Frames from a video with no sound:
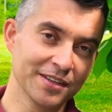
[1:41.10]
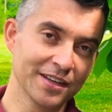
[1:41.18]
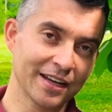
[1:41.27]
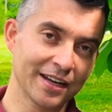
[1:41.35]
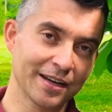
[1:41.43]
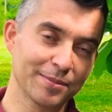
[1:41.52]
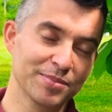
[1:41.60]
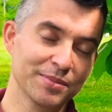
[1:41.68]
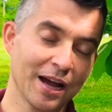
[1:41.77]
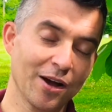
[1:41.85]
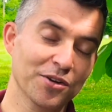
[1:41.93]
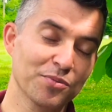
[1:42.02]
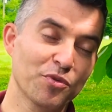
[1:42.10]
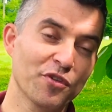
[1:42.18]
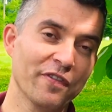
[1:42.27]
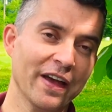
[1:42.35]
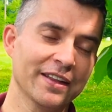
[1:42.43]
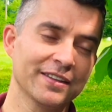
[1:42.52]
how to
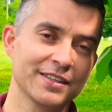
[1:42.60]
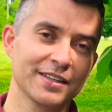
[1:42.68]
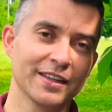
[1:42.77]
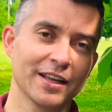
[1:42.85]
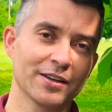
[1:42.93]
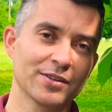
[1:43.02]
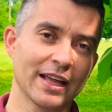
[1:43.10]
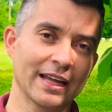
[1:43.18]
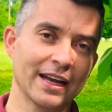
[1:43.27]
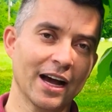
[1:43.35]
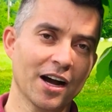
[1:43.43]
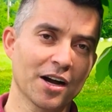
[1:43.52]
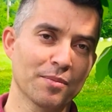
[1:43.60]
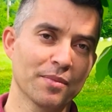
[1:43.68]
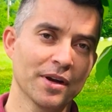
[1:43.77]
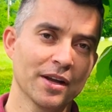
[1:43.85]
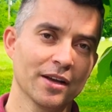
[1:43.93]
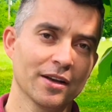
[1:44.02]
prevent that harm,
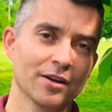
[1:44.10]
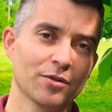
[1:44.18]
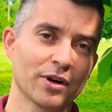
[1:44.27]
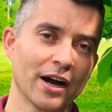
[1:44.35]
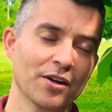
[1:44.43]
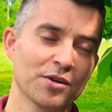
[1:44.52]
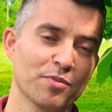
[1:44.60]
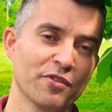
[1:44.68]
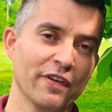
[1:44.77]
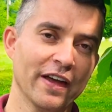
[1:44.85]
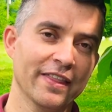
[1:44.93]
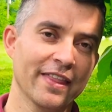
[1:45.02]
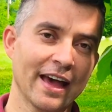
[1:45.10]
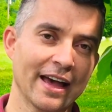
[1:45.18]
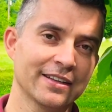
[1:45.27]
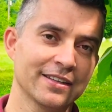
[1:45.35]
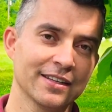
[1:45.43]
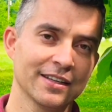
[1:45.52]
or how to prevent
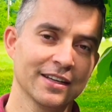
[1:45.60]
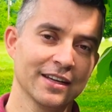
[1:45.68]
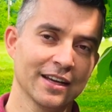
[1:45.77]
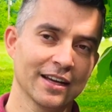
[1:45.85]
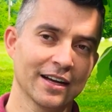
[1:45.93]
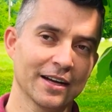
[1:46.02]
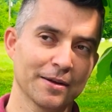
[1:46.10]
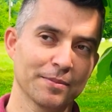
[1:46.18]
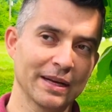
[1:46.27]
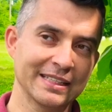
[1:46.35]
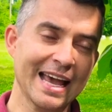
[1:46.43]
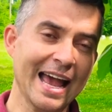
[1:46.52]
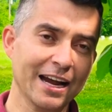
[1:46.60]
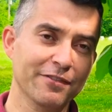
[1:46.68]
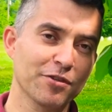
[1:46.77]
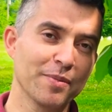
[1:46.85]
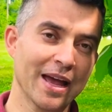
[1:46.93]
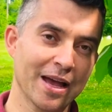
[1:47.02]
that attack
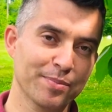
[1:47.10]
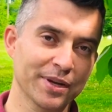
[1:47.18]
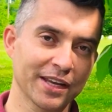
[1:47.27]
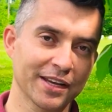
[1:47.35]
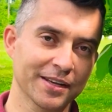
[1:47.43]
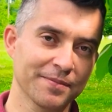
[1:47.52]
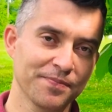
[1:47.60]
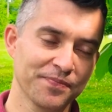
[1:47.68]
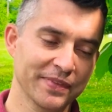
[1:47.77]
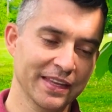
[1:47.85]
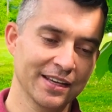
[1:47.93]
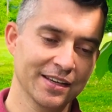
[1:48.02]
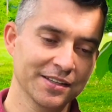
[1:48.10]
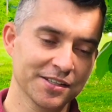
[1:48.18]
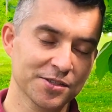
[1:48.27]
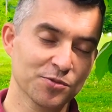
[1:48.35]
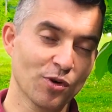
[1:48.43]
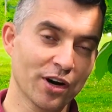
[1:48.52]
from happening.
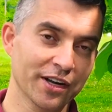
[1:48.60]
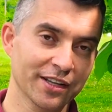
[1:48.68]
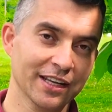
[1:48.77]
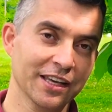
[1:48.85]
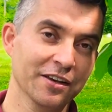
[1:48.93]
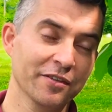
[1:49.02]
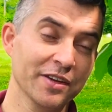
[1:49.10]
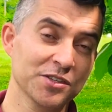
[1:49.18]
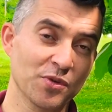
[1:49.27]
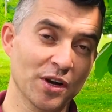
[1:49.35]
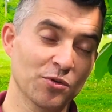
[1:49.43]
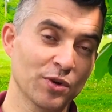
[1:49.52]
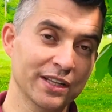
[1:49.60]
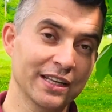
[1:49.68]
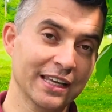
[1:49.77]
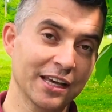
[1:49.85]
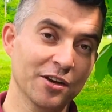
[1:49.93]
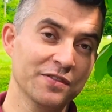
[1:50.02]
Just warning the king of Israel what
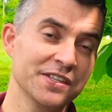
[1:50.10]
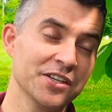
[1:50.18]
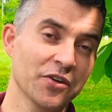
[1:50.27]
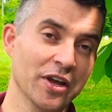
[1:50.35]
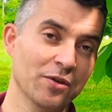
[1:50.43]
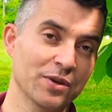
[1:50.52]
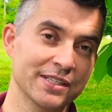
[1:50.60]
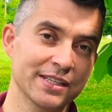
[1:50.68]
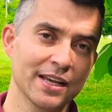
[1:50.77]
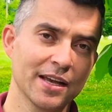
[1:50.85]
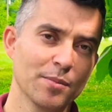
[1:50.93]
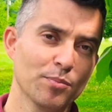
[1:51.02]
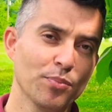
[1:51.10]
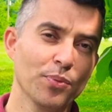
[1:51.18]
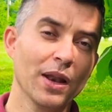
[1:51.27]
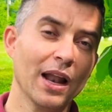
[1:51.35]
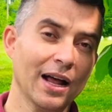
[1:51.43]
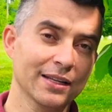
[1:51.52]
the king of Syria was
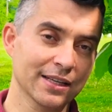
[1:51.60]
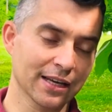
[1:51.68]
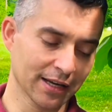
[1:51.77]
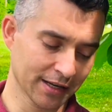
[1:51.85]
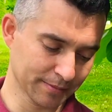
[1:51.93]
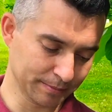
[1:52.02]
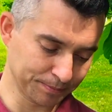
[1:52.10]
plotting.